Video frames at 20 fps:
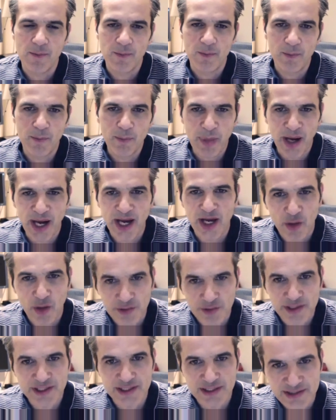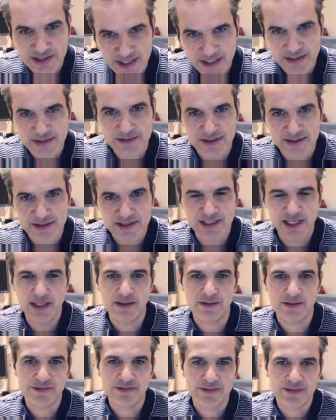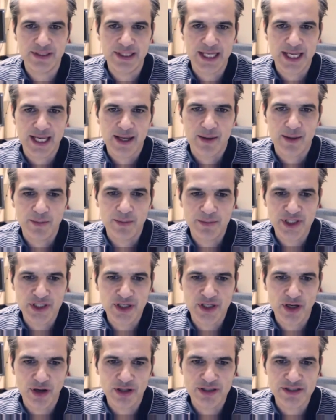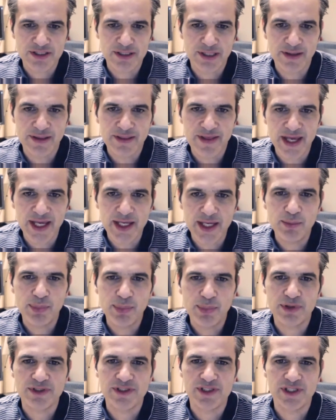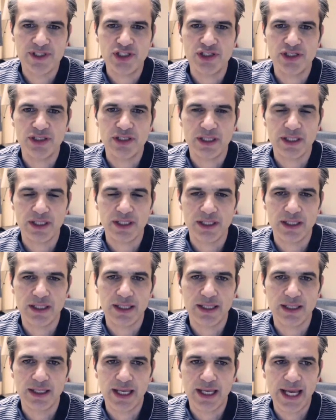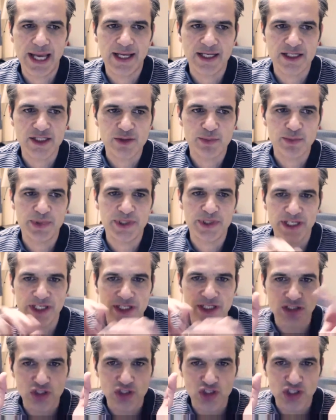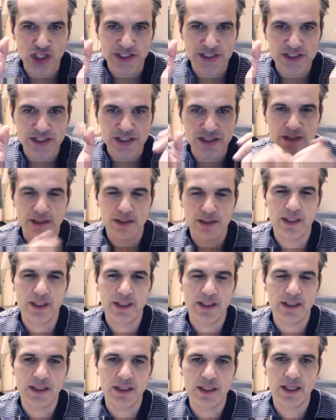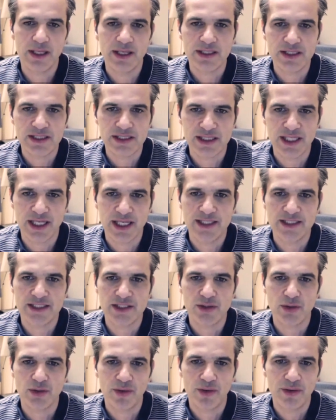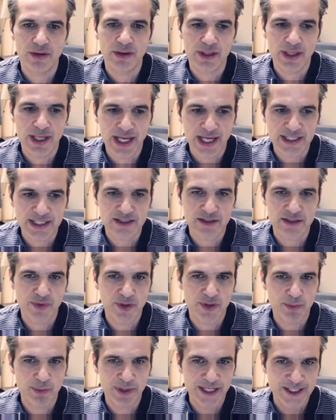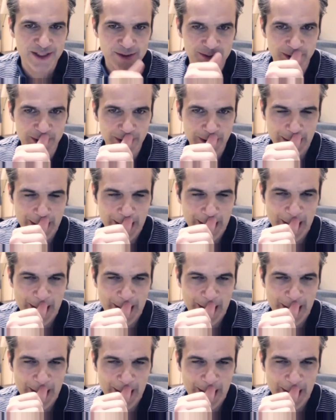by Oracle Sales itself, because they positioned it as being just an Access or Excel replacement.